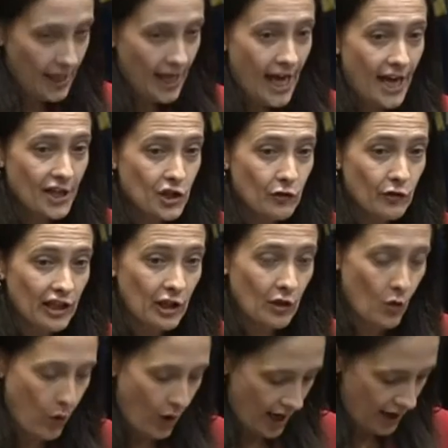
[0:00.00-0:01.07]
and to
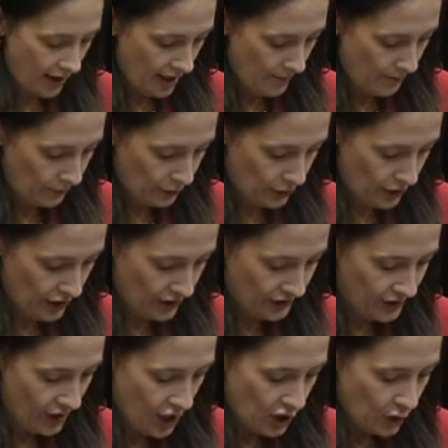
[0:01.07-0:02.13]
require employers
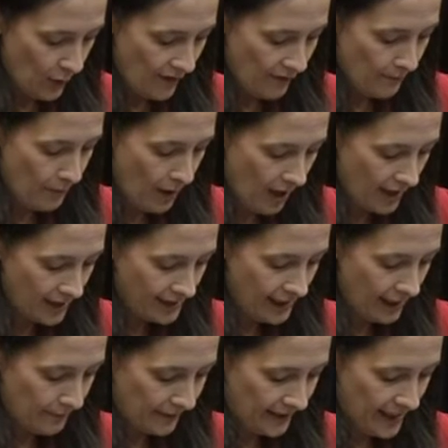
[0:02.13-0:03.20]
to have a policy in
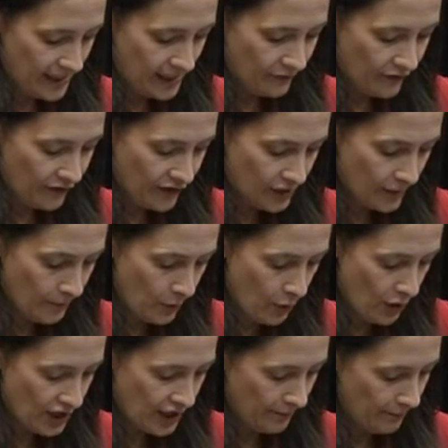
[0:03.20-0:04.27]
place for
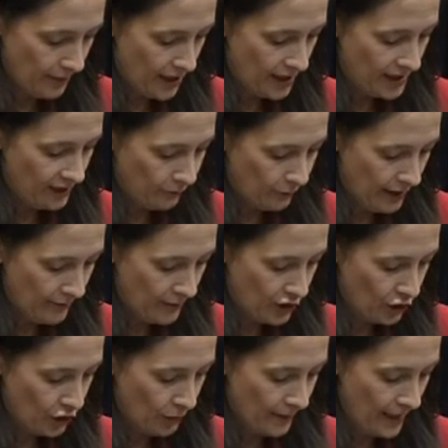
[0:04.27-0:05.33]
supporting parents of
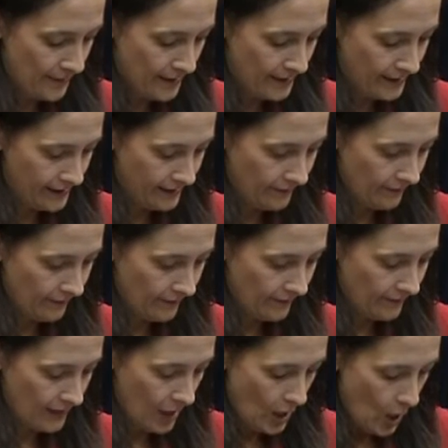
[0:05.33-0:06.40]
premature babies.
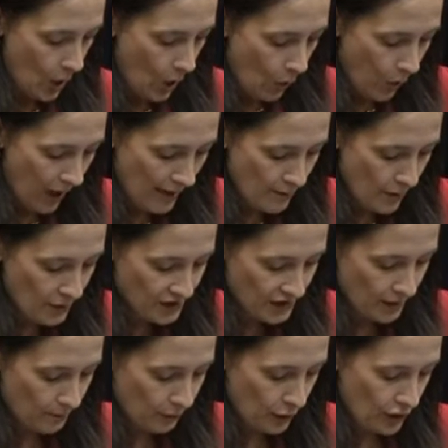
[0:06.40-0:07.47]
While most
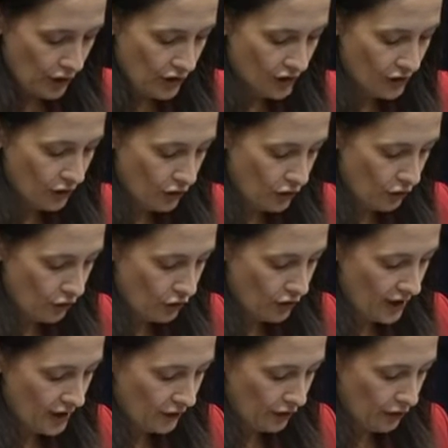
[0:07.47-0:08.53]
employers do
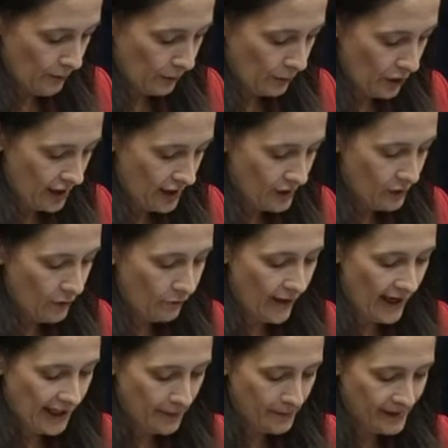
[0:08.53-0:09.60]
treat their employees who
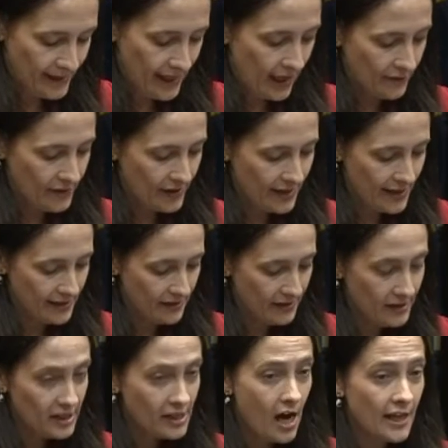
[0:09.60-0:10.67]
find themselves in these
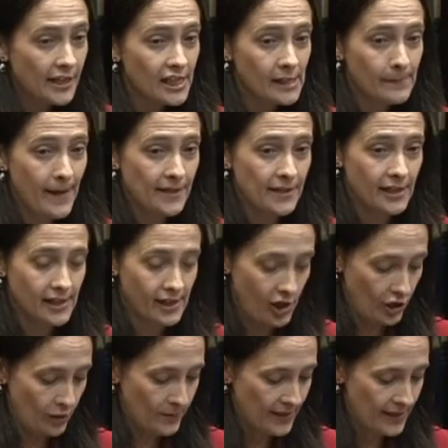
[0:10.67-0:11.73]
unexpected
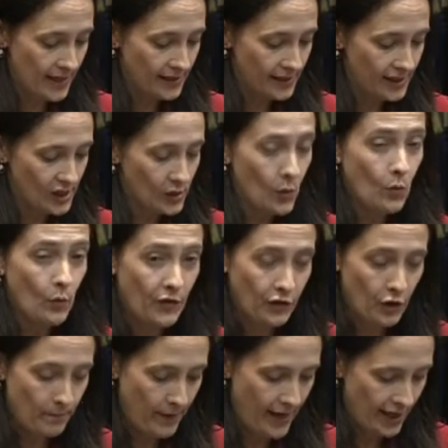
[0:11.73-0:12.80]
circumstances with
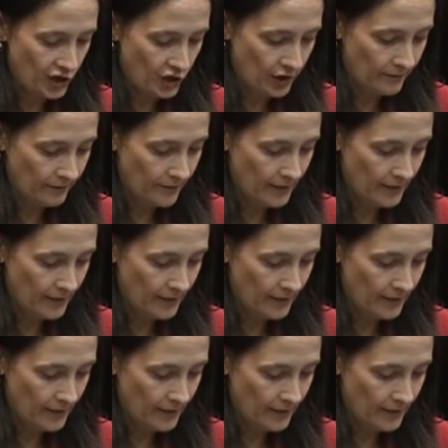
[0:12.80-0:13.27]
compassion,